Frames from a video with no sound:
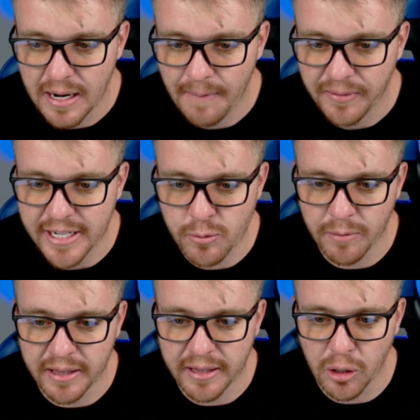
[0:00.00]
This would have
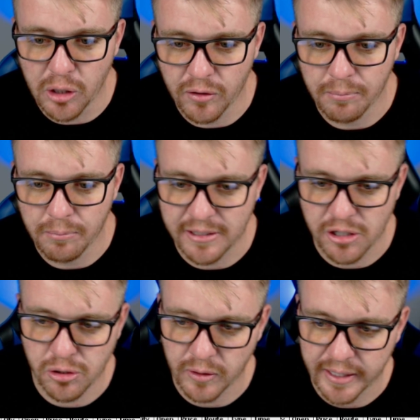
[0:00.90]
been the beautiful place to
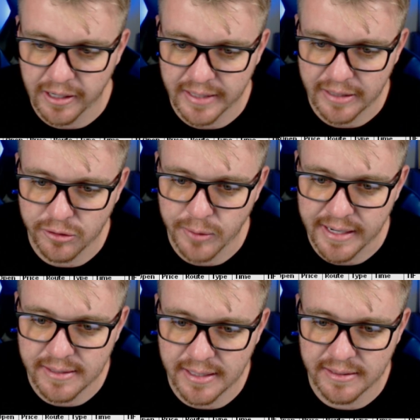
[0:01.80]
short right here, that two
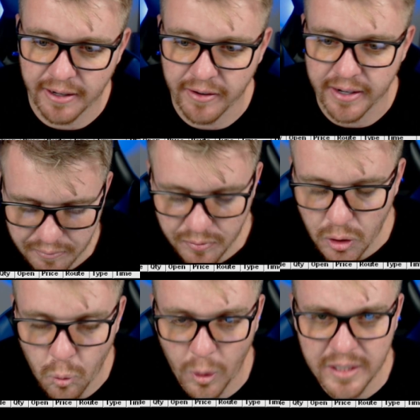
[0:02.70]
eighty-six area.
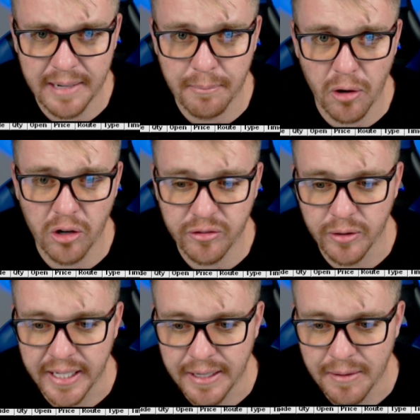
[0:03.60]
Once it broke through
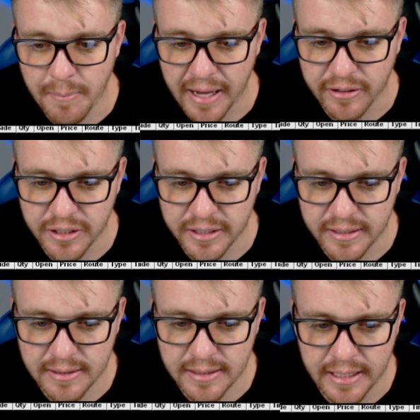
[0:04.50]
the E M A. So you can
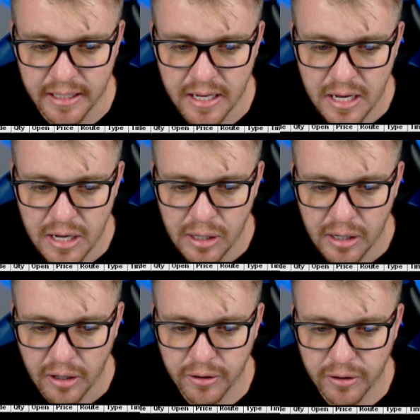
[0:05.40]
see,
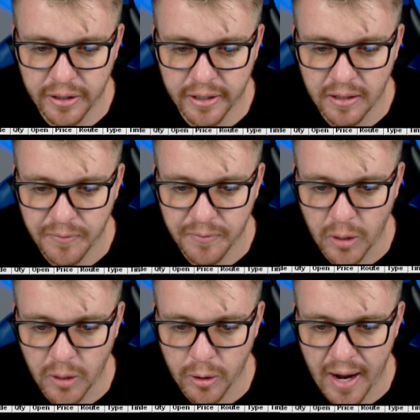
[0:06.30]
earlier, you know, we
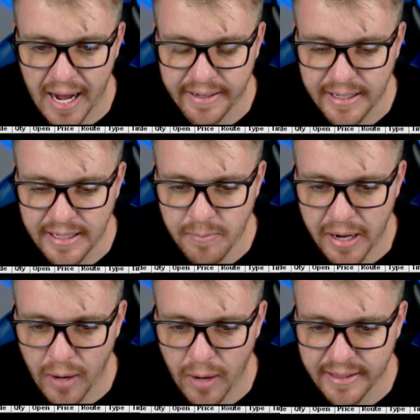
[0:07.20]
were riding the E M A,
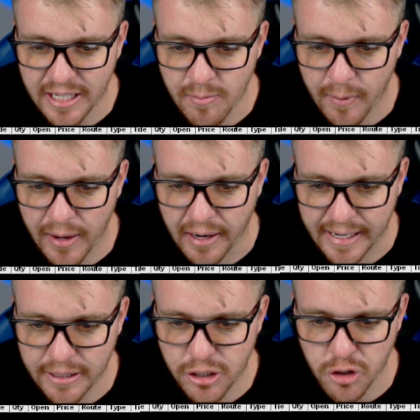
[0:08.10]
riding the E M A. We had a
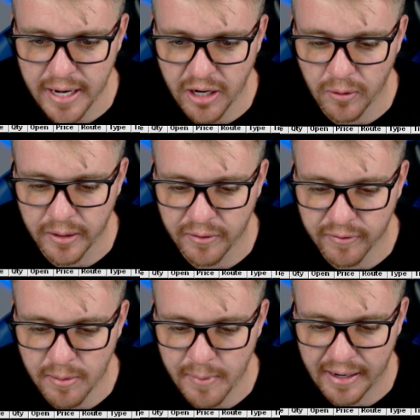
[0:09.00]
nice trend going from
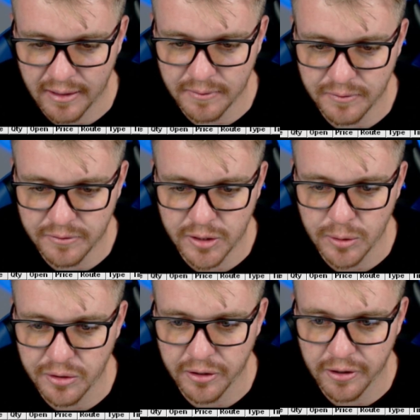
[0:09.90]
about two
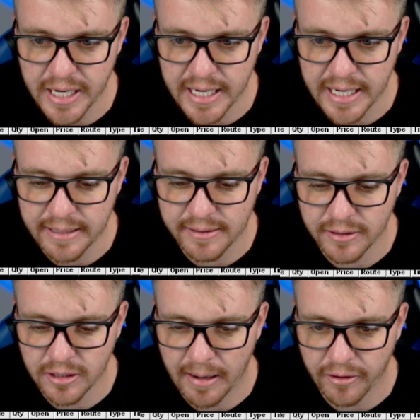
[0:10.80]
thirty till
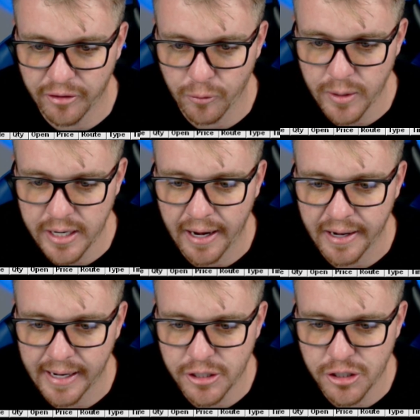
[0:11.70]
about three. Had a
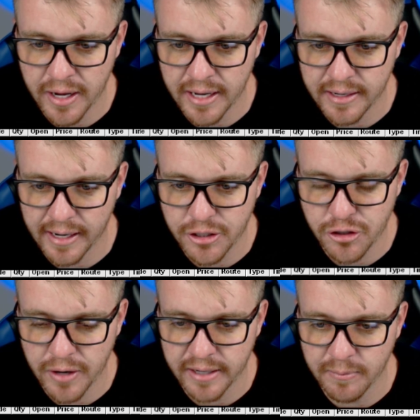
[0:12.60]
nice trend, nice
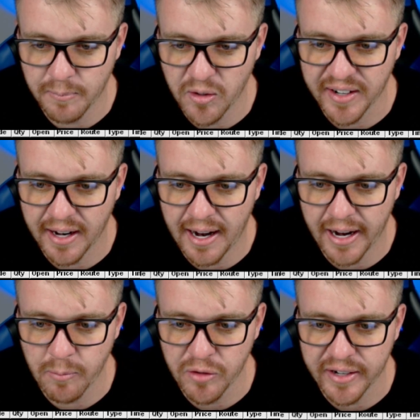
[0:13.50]
trend, moving higher,
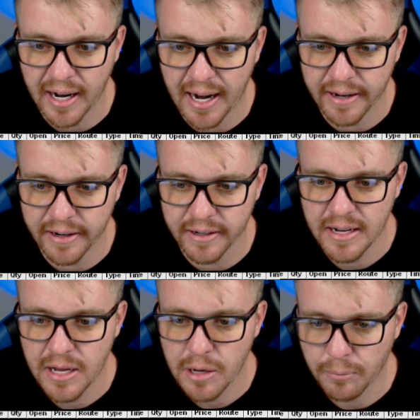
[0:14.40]
moving higher,
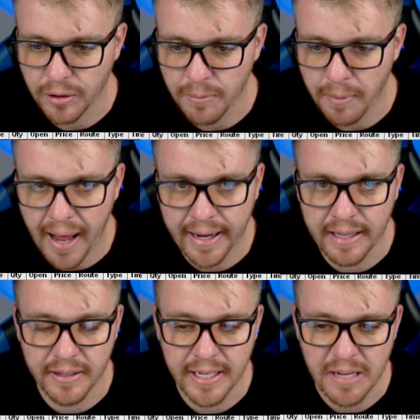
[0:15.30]
pulling back, hitting
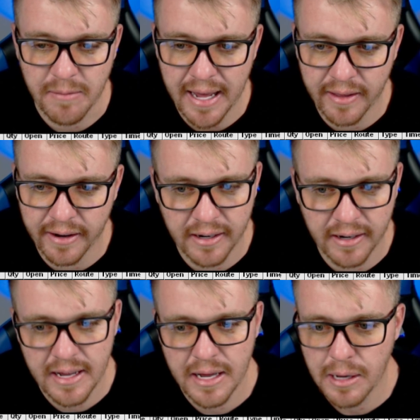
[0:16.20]
the E M A there.
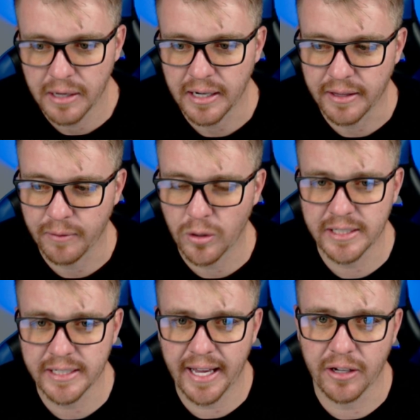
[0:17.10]
And then once
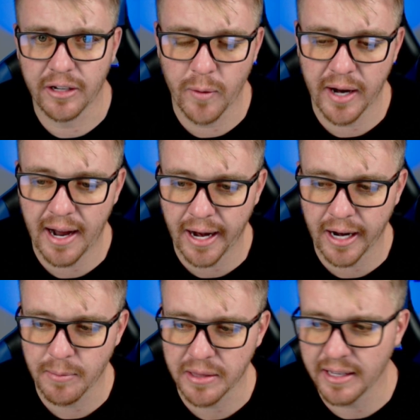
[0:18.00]
again, going higher.
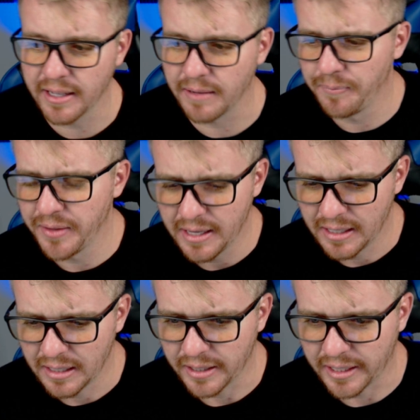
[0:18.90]
But then,
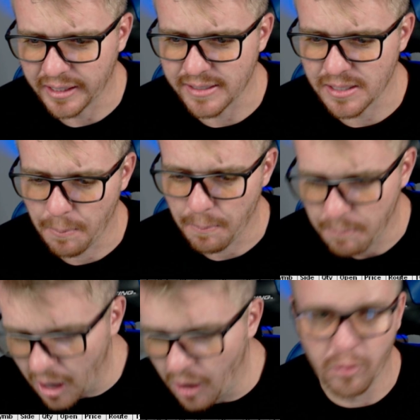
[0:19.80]
look at this.
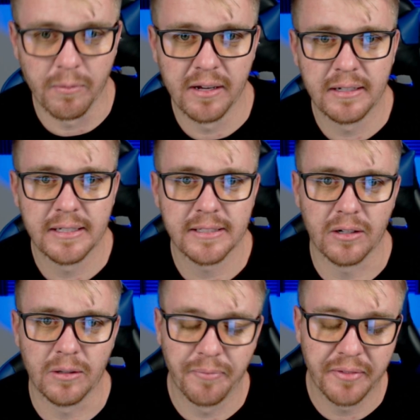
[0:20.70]
Boom!
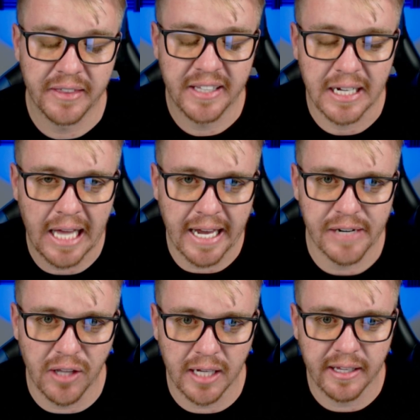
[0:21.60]
So, a lot of
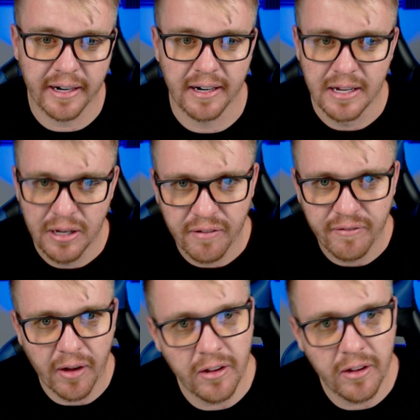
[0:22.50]
luck there.
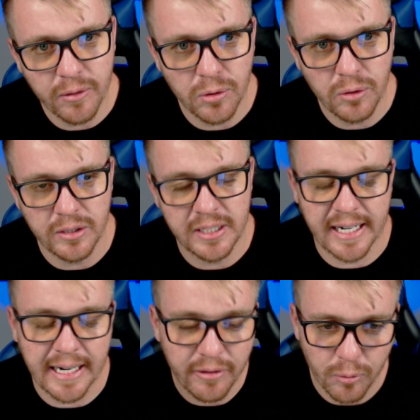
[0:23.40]
Following the rules,
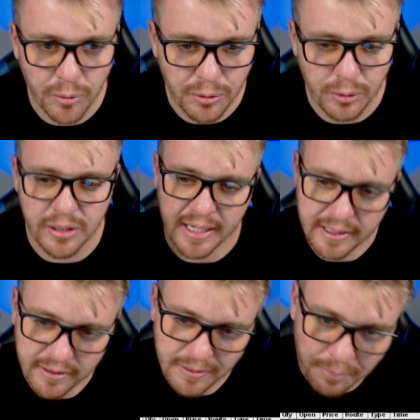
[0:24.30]
sticking to the rules, sticking to
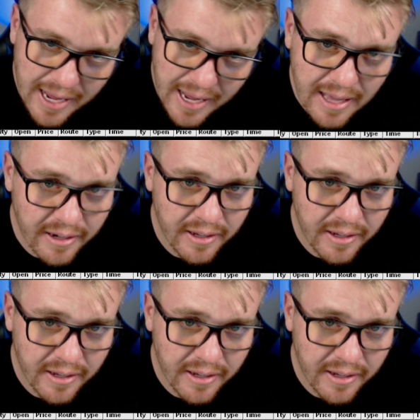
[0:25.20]
the plan.